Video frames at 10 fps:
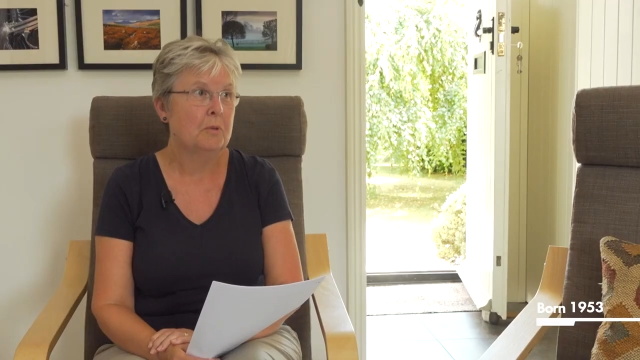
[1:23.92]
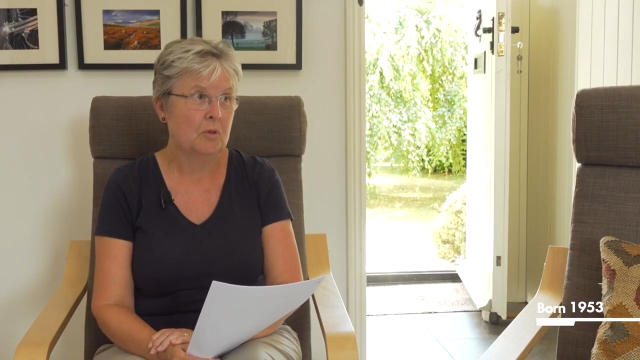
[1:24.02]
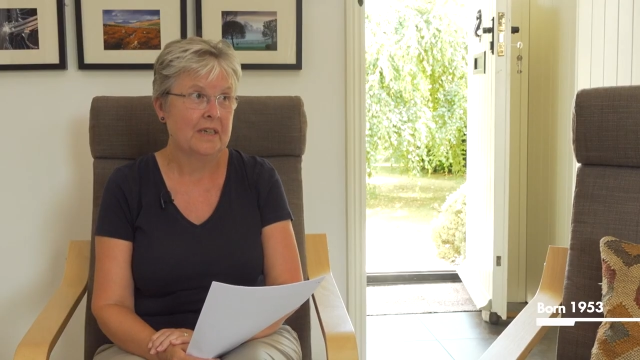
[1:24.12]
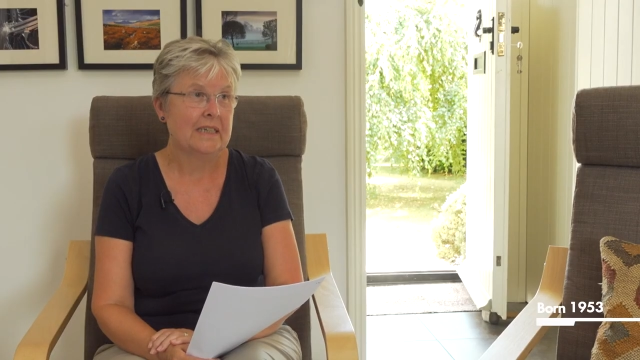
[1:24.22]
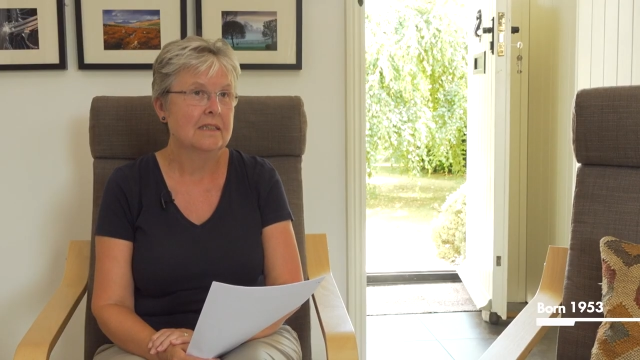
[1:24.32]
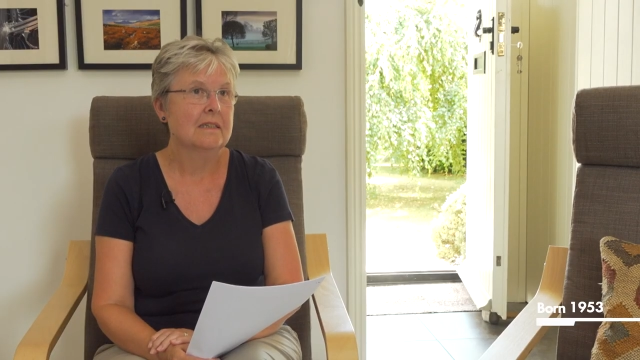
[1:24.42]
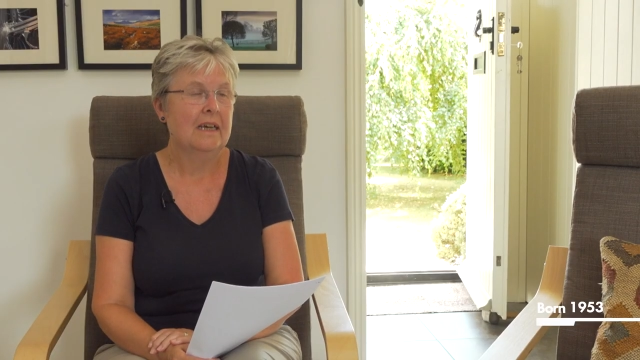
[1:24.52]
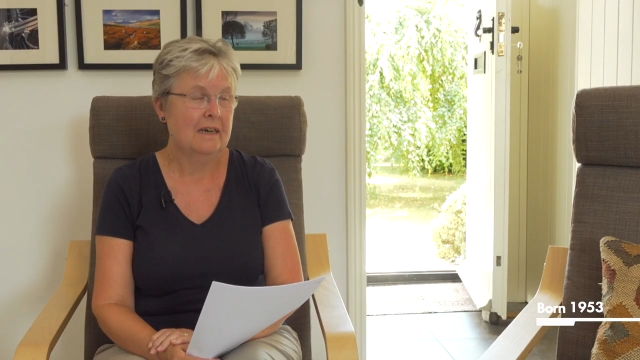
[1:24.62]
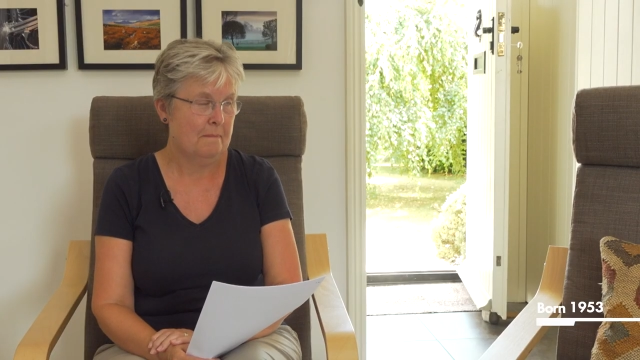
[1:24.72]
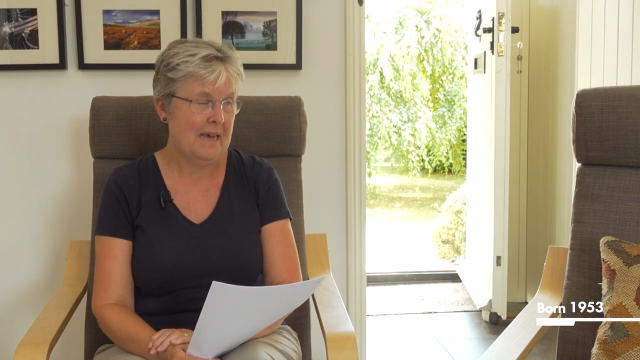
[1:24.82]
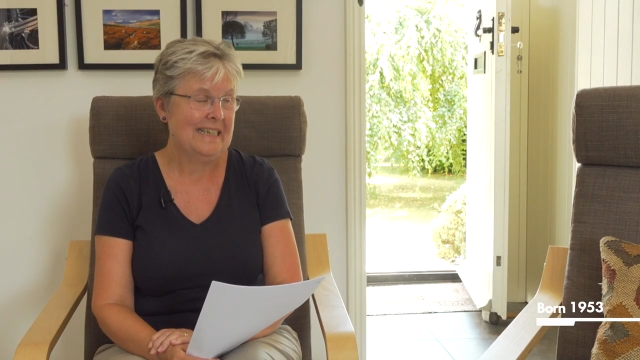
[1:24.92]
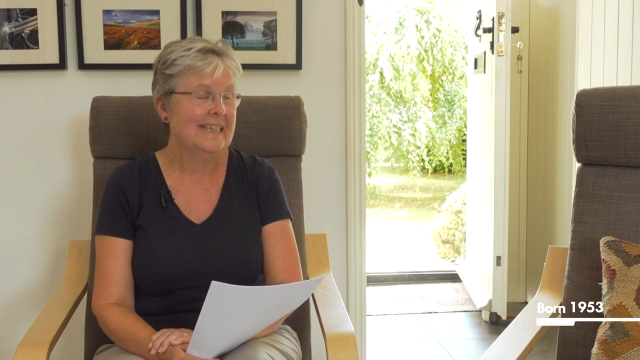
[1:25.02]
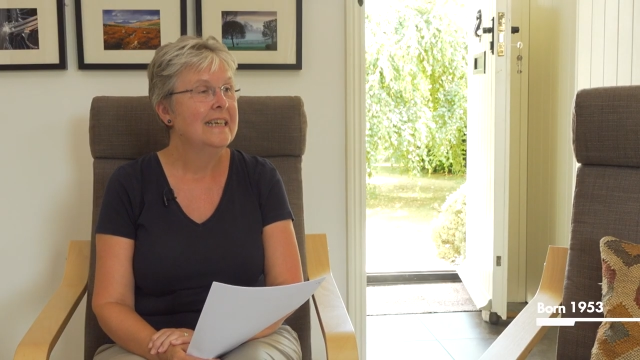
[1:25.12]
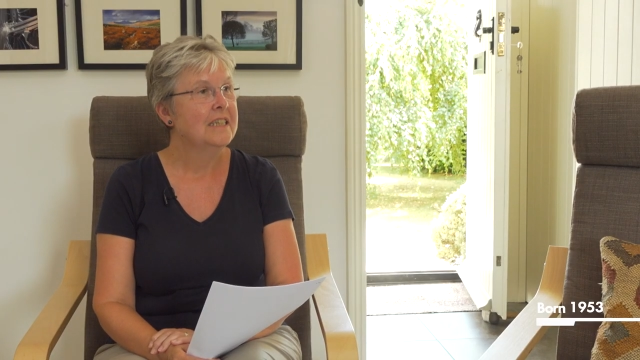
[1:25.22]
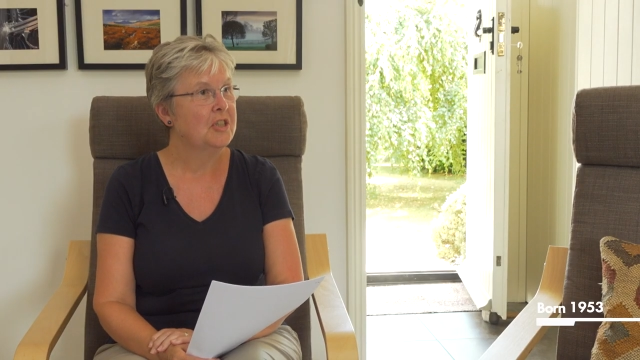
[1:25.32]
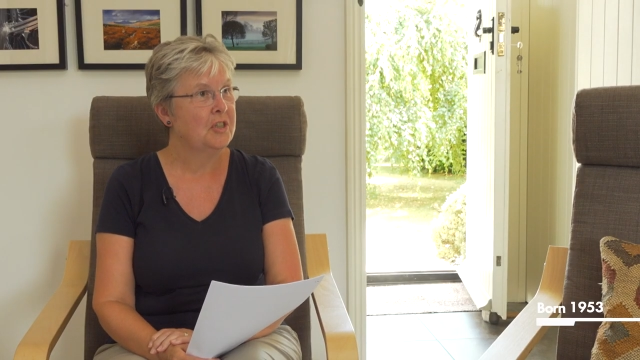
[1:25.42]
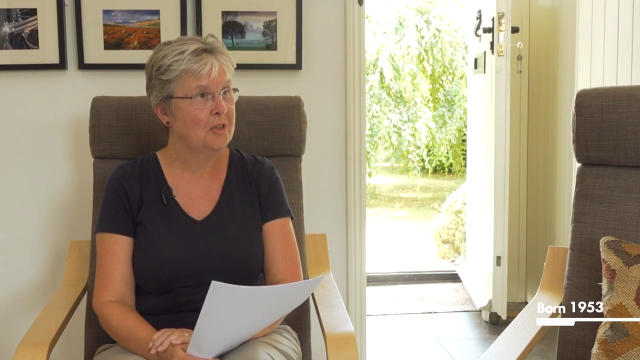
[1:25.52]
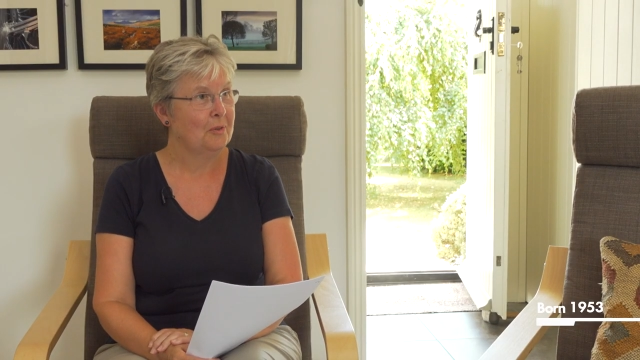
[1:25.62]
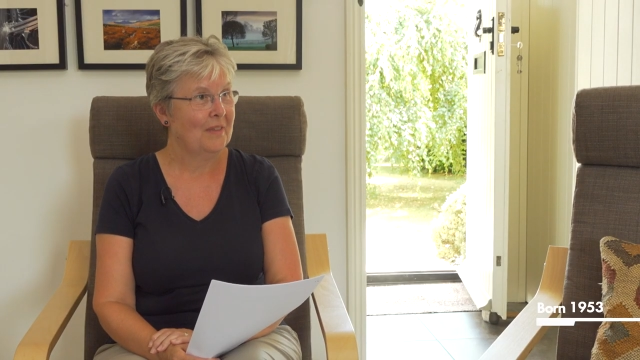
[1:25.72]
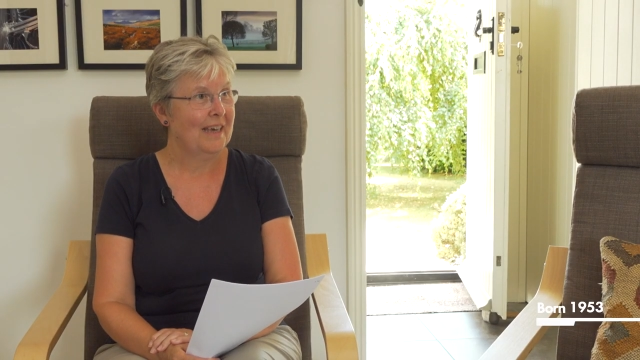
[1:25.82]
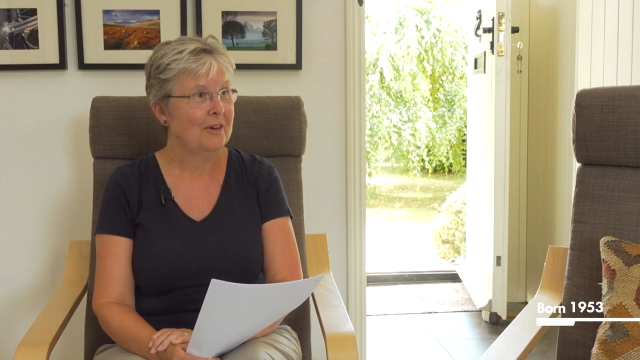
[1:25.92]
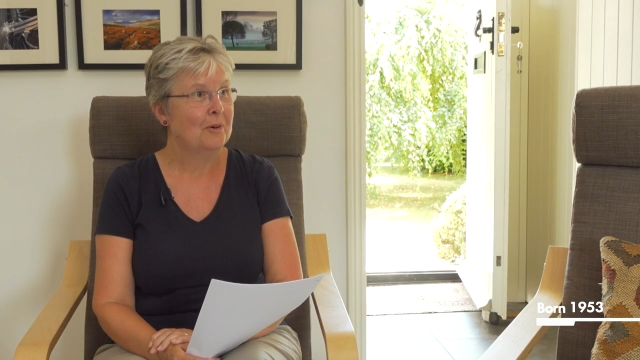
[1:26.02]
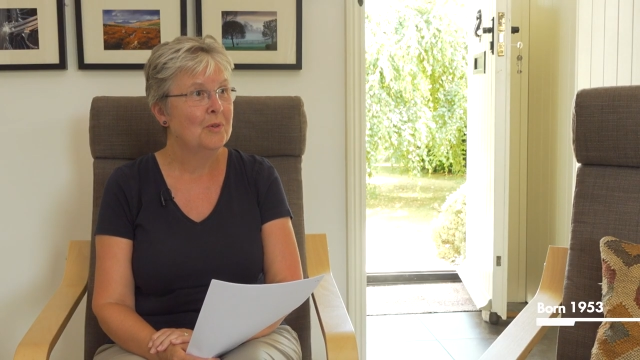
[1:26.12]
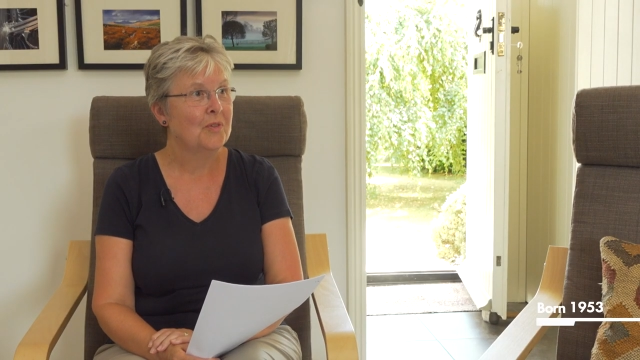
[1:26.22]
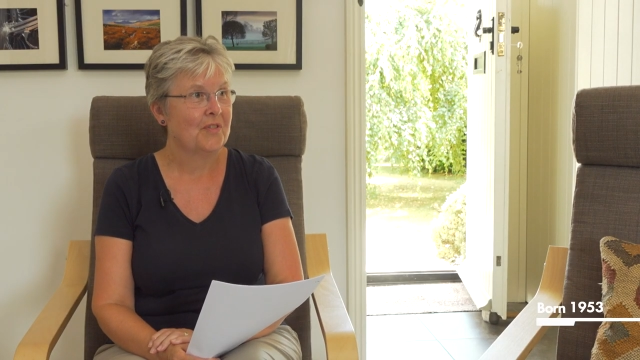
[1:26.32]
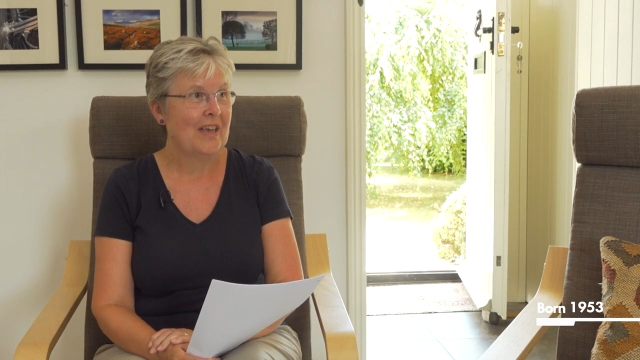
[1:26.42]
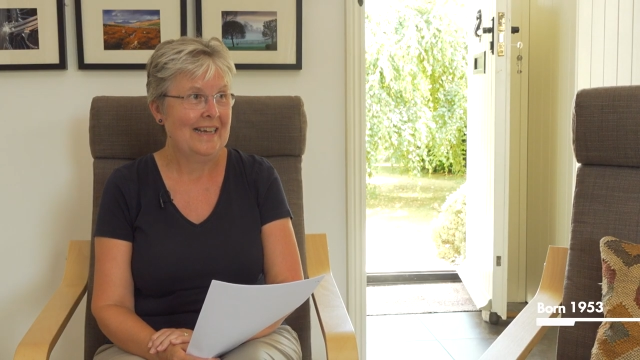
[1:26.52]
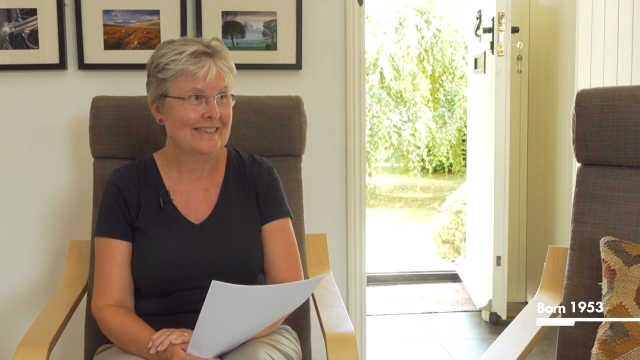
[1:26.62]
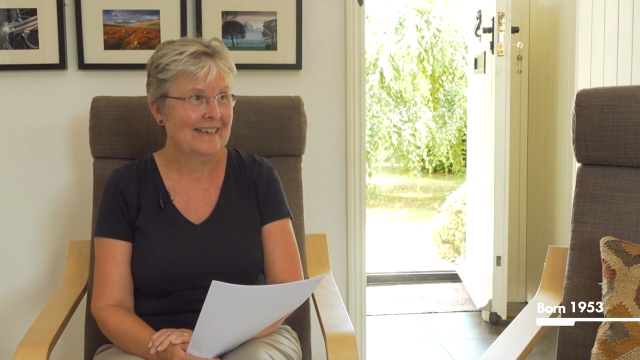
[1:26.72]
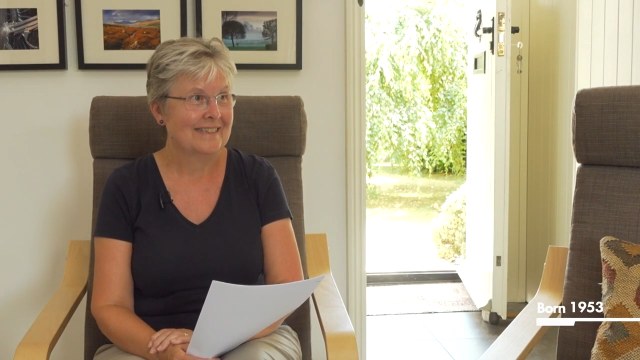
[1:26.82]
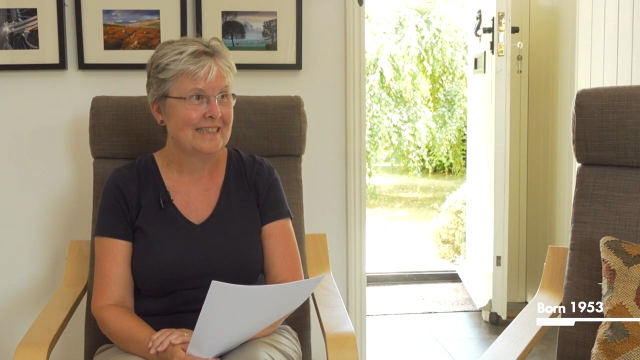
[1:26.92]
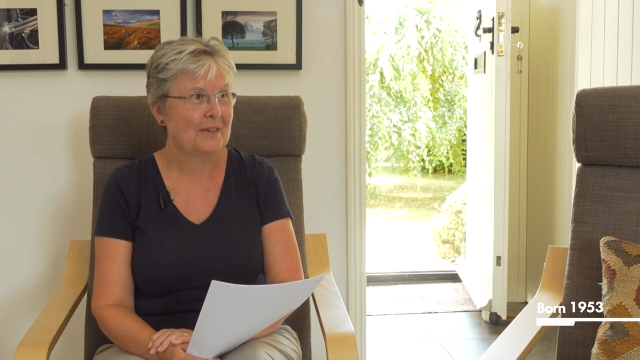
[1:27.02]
boys and young men to toot their horns at us,